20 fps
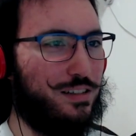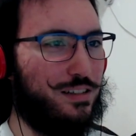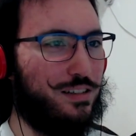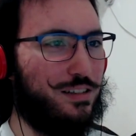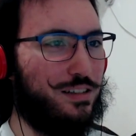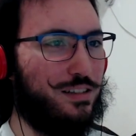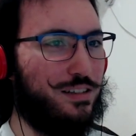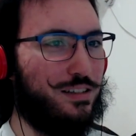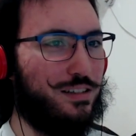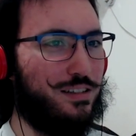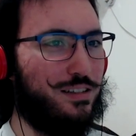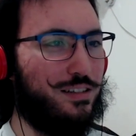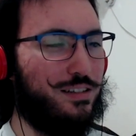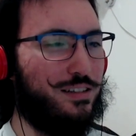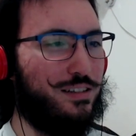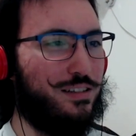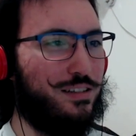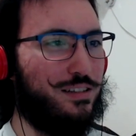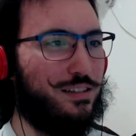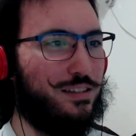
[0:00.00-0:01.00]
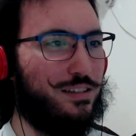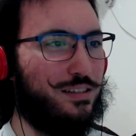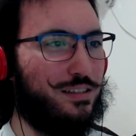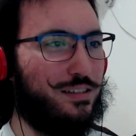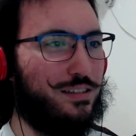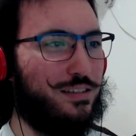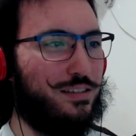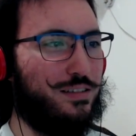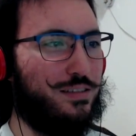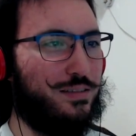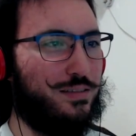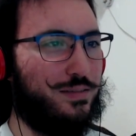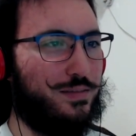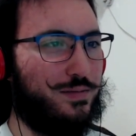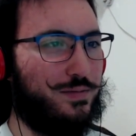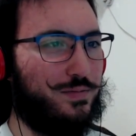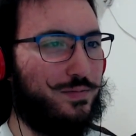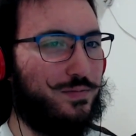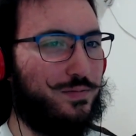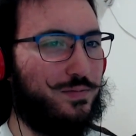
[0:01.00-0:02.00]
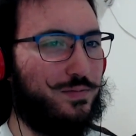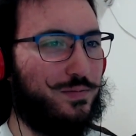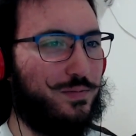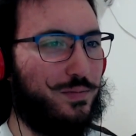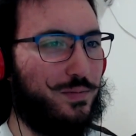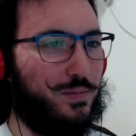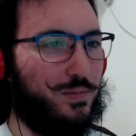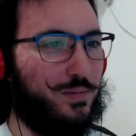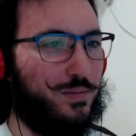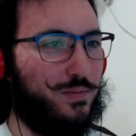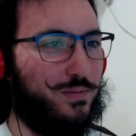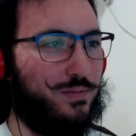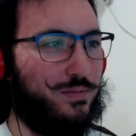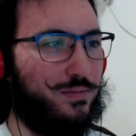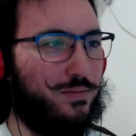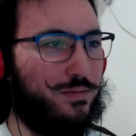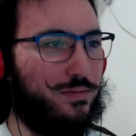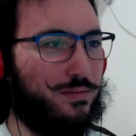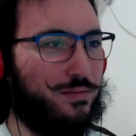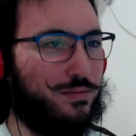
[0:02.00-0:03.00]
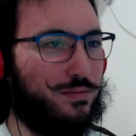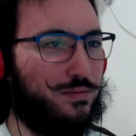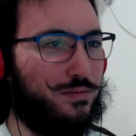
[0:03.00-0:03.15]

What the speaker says: No one is speaking in this clip.